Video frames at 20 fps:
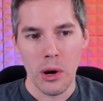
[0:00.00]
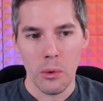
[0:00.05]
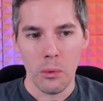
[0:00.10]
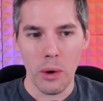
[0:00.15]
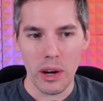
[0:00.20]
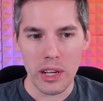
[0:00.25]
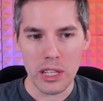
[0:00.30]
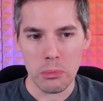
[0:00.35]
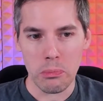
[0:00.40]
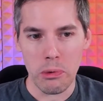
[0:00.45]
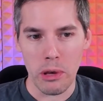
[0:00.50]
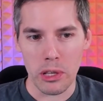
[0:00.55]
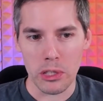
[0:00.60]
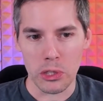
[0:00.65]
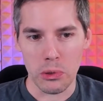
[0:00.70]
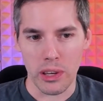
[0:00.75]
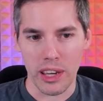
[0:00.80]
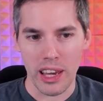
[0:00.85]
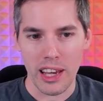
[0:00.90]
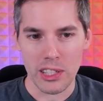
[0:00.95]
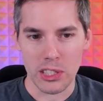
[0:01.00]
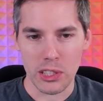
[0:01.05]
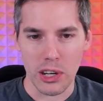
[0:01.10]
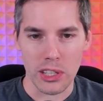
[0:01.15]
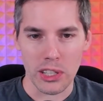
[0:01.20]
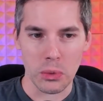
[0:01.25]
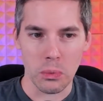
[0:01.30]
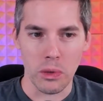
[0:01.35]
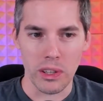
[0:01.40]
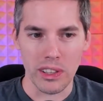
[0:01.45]
White spells you cast
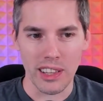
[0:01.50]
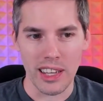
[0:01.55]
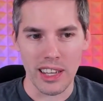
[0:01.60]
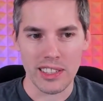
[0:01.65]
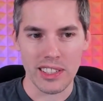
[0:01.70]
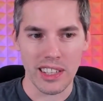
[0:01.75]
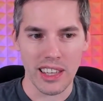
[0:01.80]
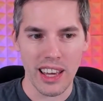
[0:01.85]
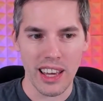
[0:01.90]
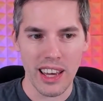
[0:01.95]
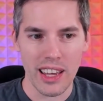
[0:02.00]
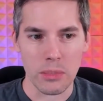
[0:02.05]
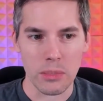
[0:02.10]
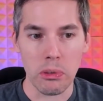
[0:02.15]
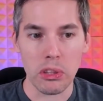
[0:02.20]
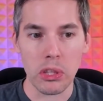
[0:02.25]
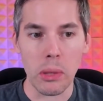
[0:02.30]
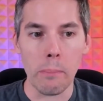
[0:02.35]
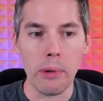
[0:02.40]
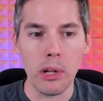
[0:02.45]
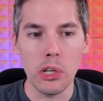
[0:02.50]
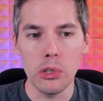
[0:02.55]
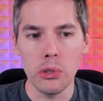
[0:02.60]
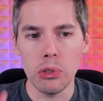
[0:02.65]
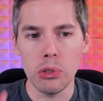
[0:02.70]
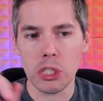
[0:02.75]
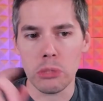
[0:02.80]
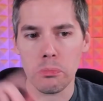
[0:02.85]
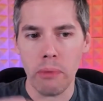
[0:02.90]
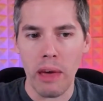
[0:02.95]
cost one less to cast, but the
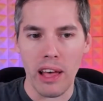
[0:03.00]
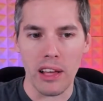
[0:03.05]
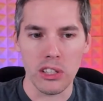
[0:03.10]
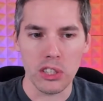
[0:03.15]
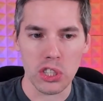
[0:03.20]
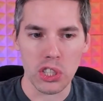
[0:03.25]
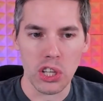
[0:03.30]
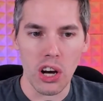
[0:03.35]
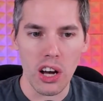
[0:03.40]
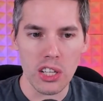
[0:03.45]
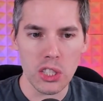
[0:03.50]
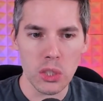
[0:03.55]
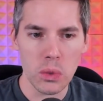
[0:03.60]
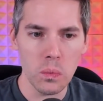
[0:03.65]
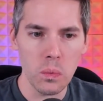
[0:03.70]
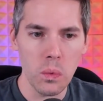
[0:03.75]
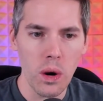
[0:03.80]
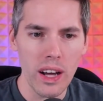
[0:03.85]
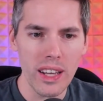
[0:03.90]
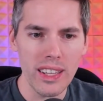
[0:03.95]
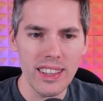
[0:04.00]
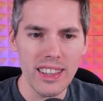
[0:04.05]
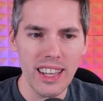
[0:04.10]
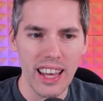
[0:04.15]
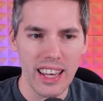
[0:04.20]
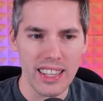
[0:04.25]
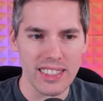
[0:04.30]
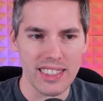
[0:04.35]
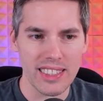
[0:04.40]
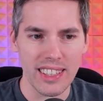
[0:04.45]
blue spells cost one
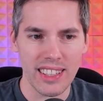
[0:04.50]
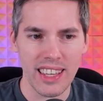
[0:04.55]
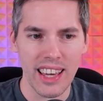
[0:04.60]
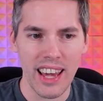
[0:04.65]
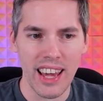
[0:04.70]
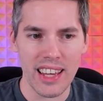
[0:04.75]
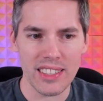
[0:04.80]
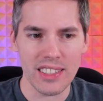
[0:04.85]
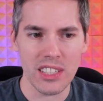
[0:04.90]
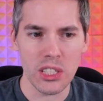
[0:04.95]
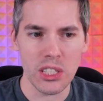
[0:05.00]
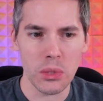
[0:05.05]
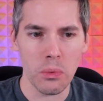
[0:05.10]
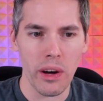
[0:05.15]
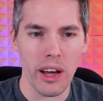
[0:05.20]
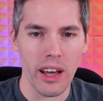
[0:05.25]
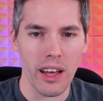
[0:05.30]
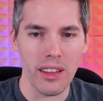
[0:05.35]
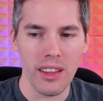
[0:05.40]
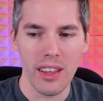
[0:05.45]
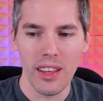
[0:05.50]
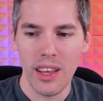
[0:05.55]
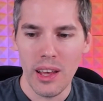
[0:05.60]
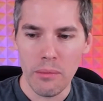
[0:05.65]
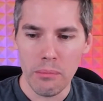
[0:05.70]
less to cast as well.